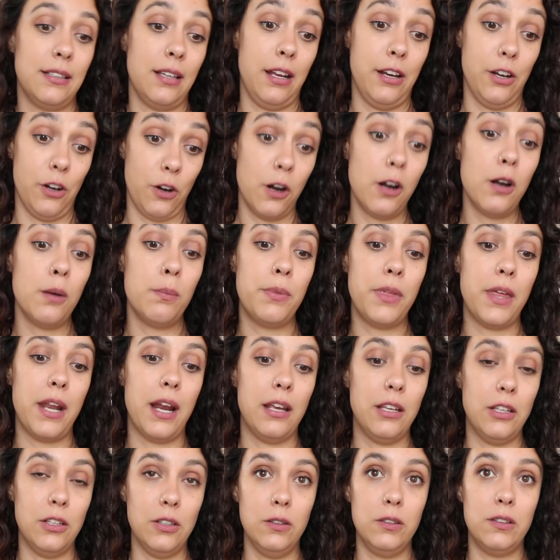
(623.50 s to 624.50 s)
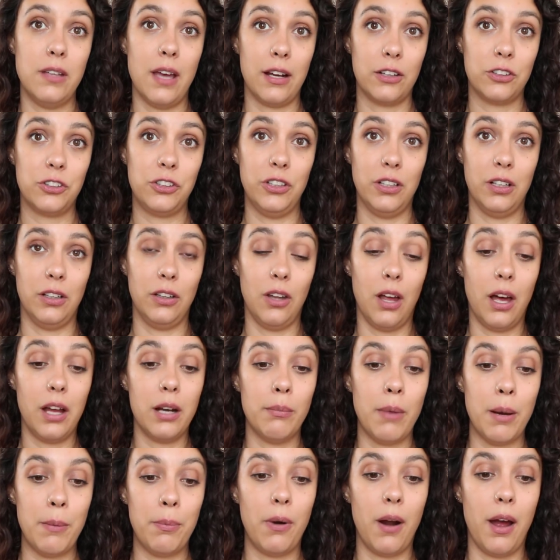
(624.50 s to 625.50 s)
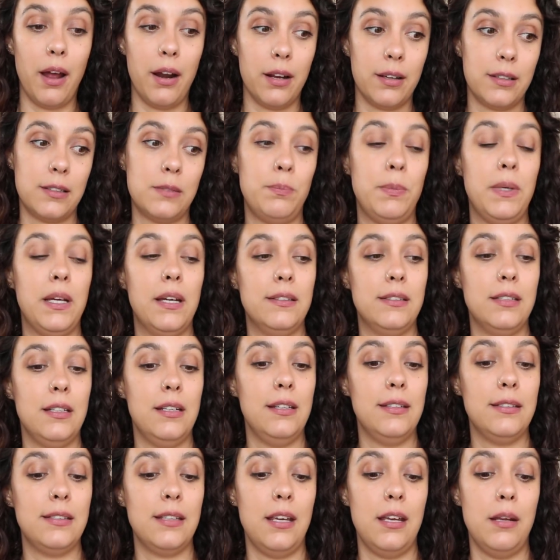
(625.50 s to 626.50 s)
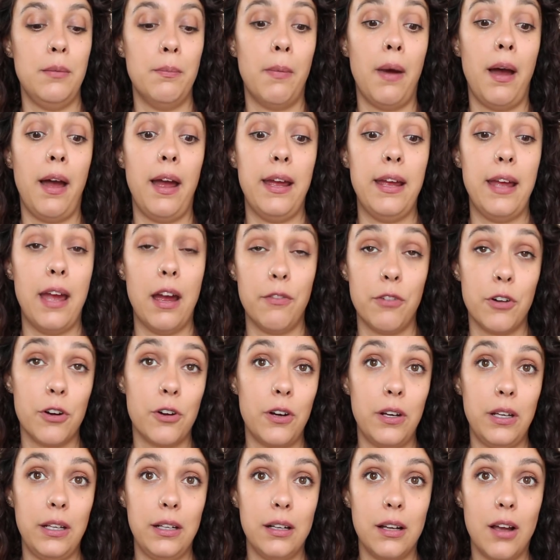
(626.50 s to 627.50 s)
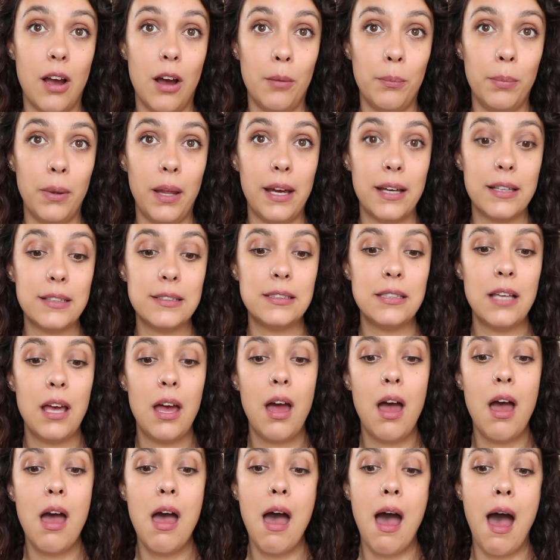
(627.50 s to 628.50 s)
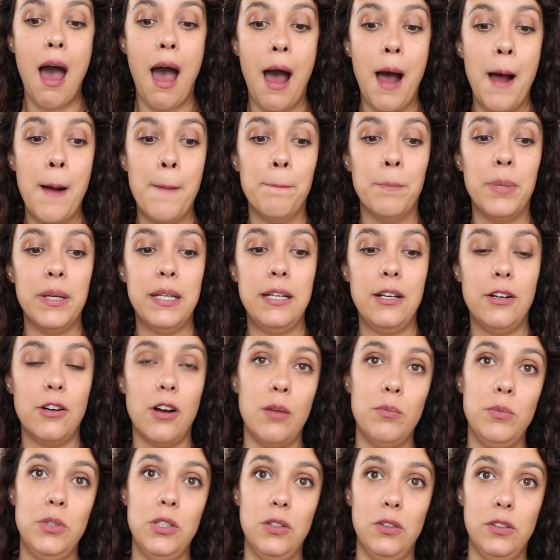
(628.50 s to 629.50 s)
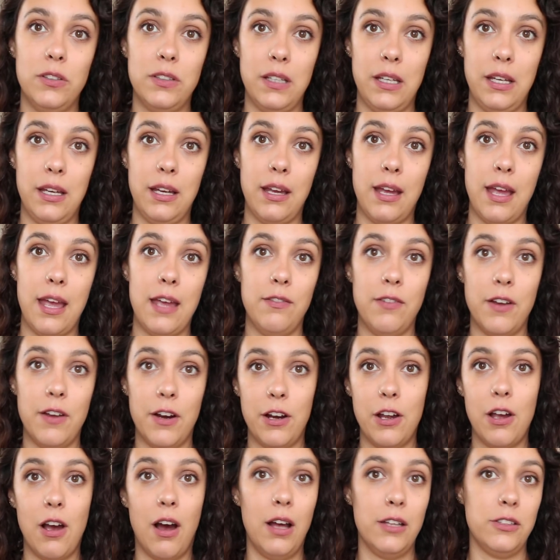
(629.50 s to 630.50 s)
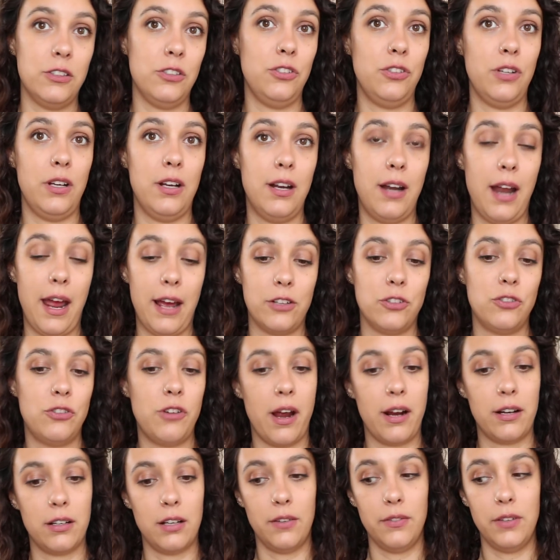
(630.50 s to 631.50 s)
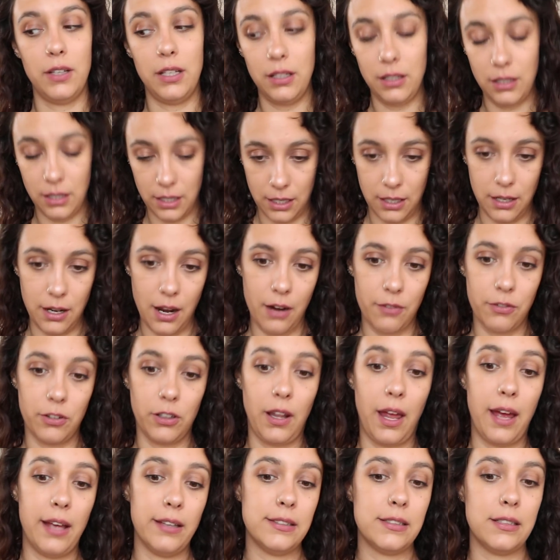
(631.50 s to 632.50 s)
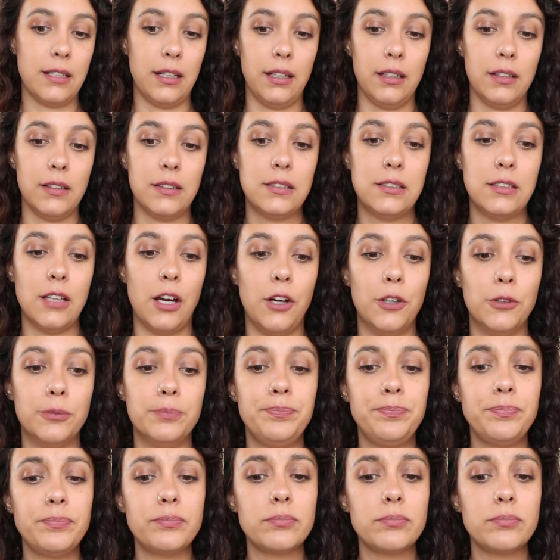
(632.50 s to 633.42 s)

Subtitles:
an herb that I use actually in a lot of my products because it is in my evergreen complex, but here I'm using a very concentrated extract of it in Everlasting. So